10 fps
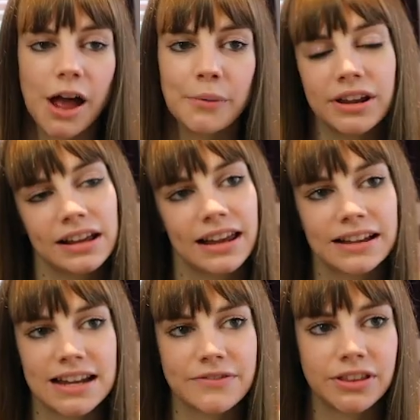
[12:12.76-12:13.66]
I want to
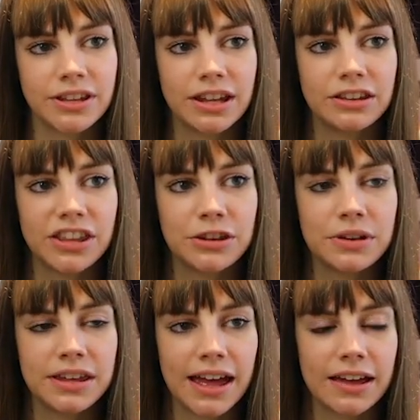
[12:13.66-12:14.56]
collect everything that you
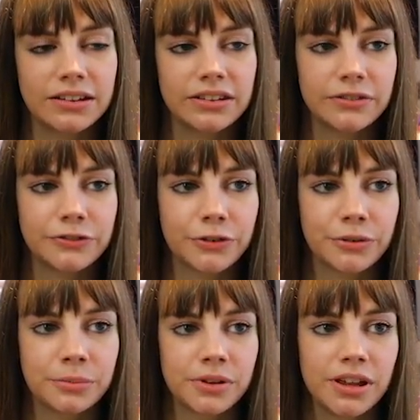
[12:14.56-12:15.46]
can get
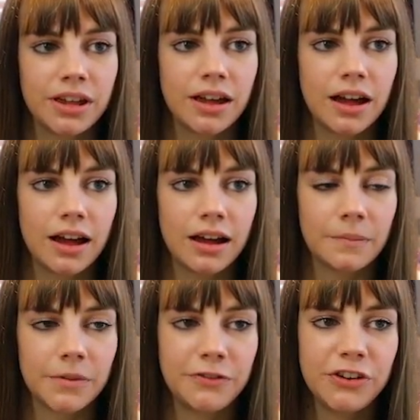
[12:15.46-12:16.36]
from
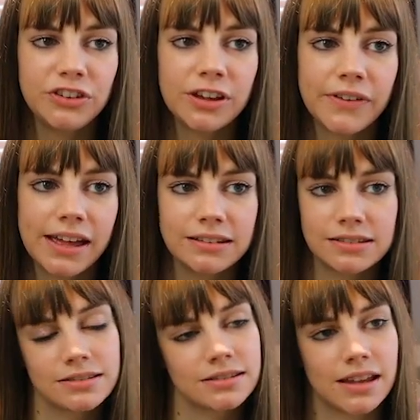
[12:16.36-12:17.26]
um, the fishing
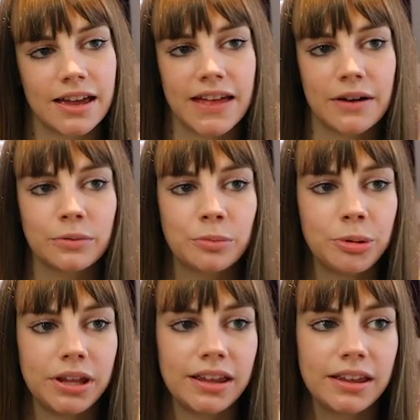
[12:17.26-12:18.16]
events and that will
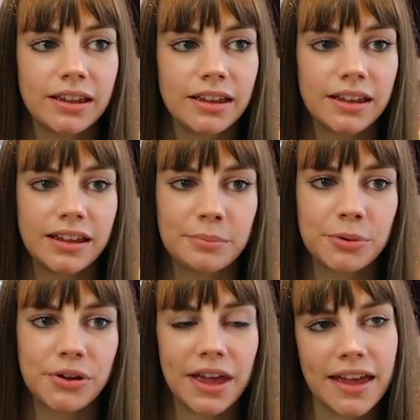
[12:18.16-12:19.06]
be
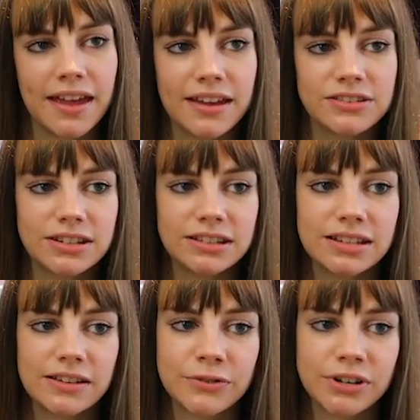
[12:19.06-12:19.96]
put here. As you can
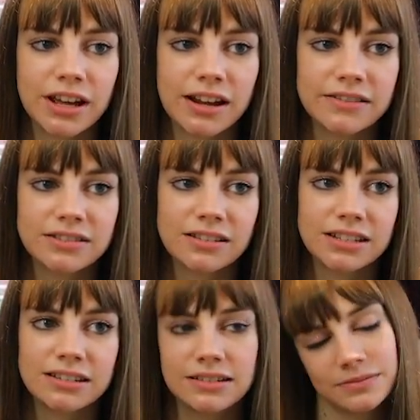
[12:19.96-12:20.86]
see I've already kind of
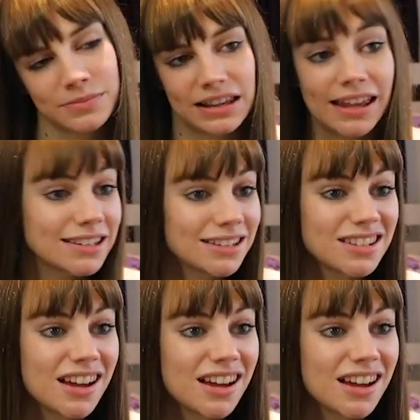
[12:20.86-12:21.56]
started collecting